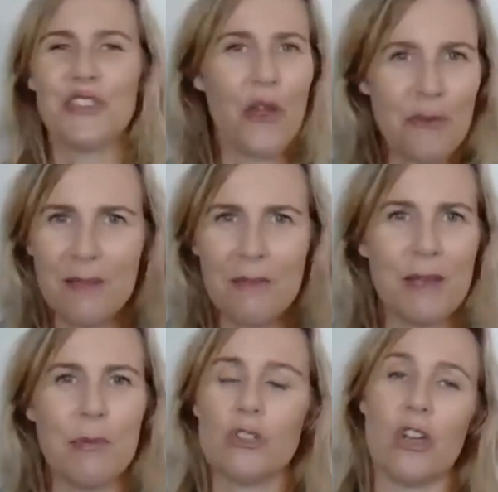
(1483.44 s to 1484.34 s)
so many
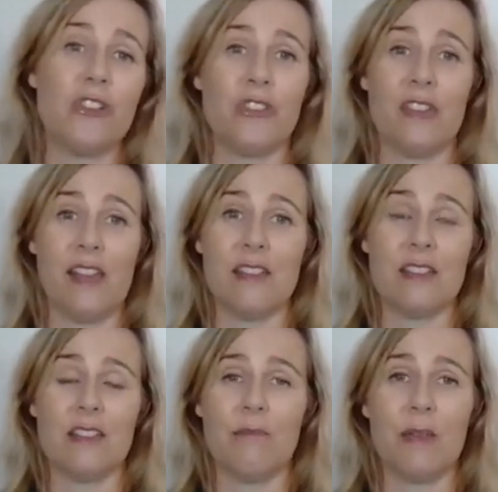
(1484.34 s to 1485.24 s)
people don't do
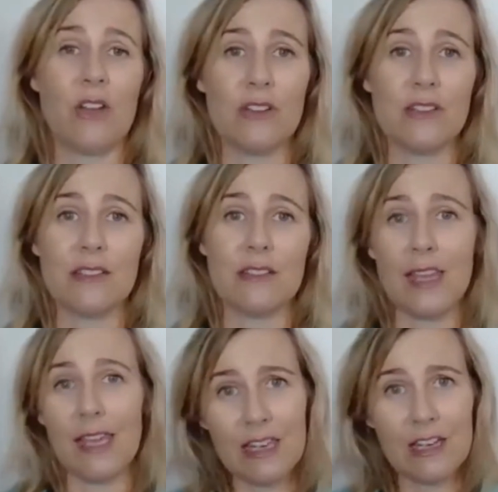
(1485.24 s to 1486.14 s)
that,
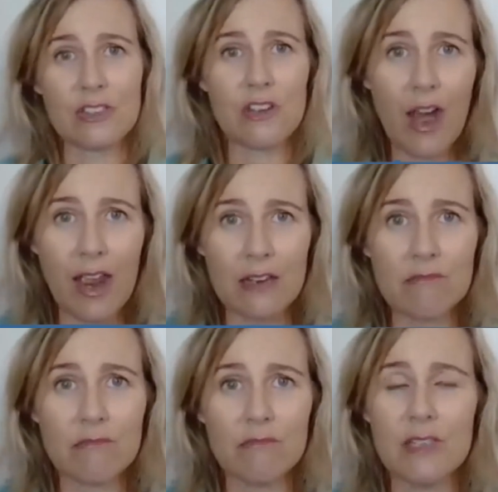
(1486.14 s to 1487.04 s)
because the ear looks great.
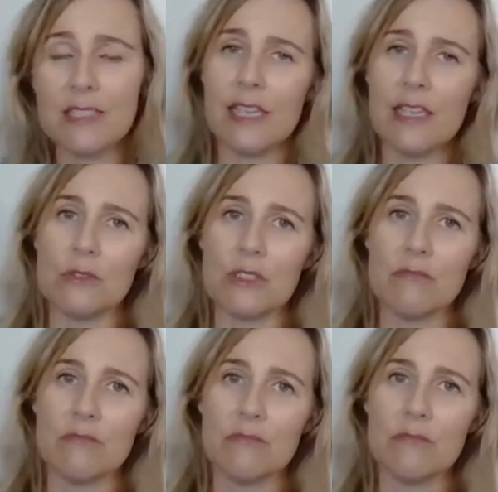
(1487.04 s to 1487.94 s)
It's
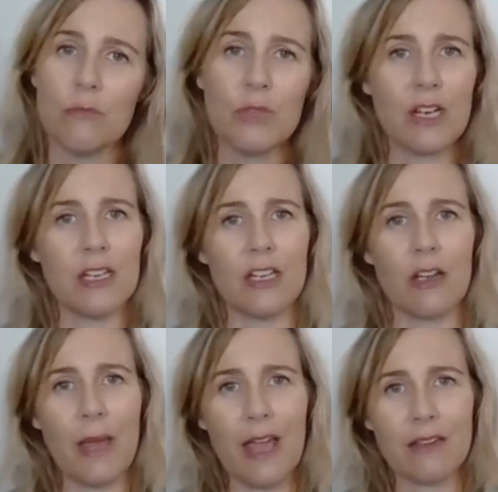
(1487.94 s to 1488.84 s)
healed. We don't need to
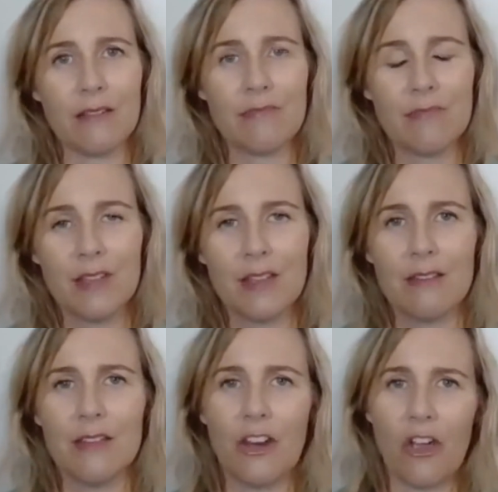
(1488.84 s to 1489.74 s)
go back.
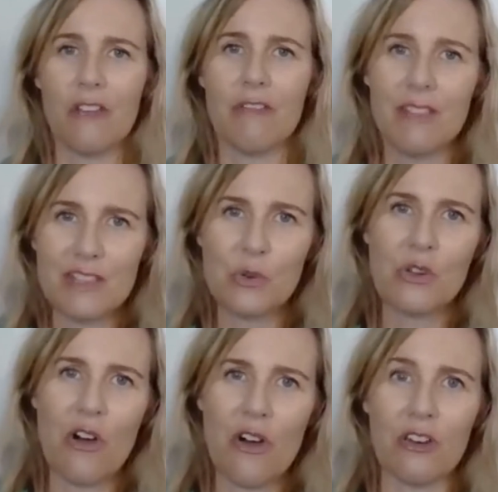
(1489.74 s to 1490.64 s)
It's
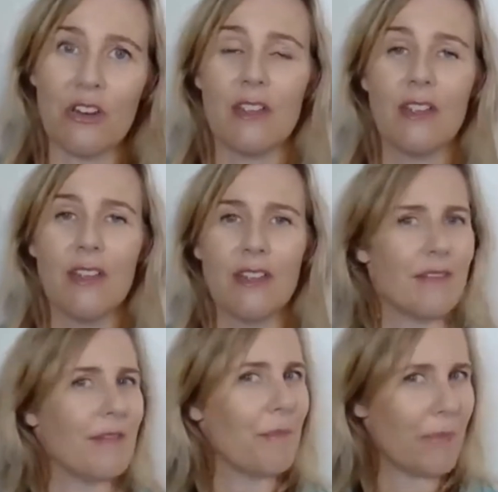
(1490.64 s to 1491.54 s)
all gone.
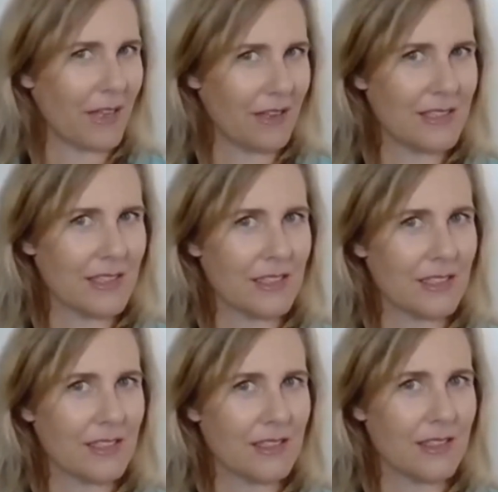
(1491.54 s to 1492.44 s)
But is
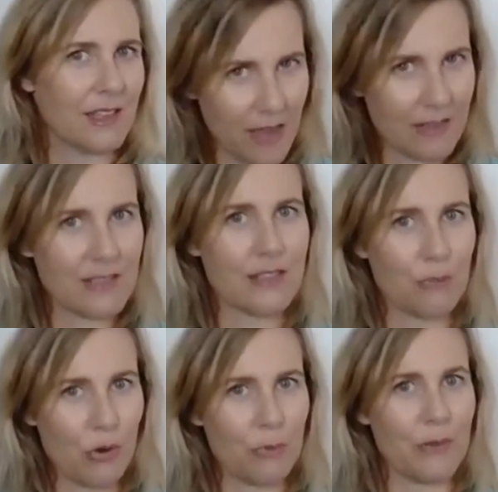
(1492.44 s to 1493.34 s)
it? That's
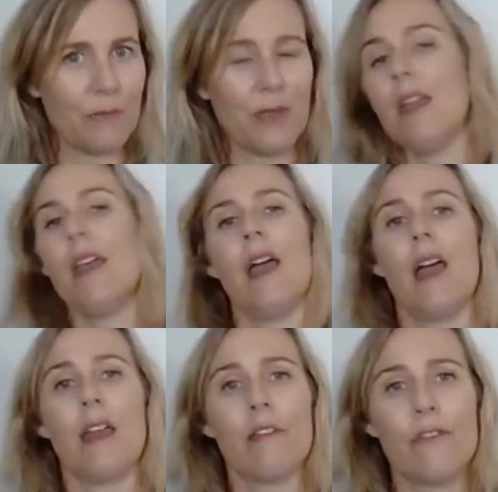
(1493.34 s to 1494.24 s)
the problem.
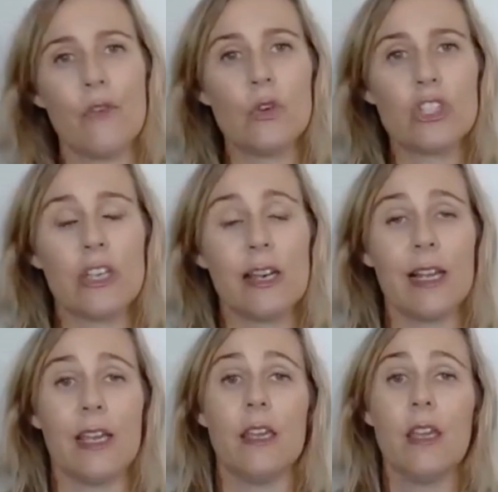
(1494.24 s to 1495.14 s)
And
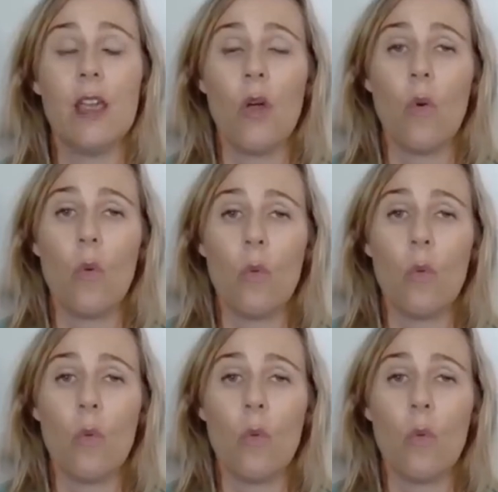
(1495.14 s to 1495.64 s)
unfortunately,